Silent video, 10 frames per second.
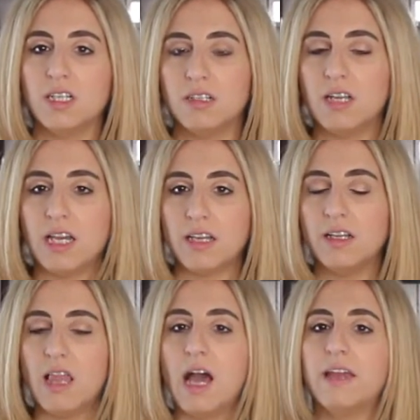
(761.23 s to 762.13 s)
Not
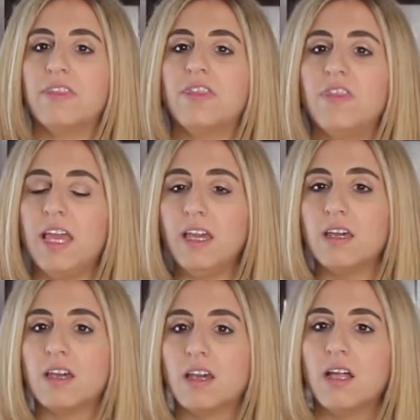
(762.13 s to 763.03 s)
gonna lie. I
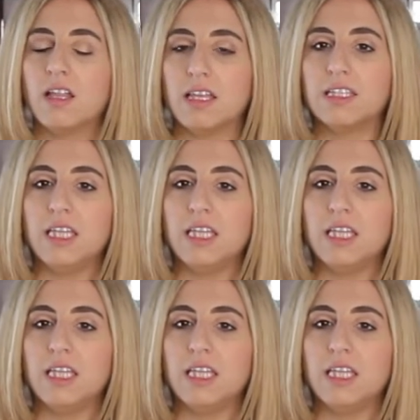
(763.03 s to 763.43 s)
think like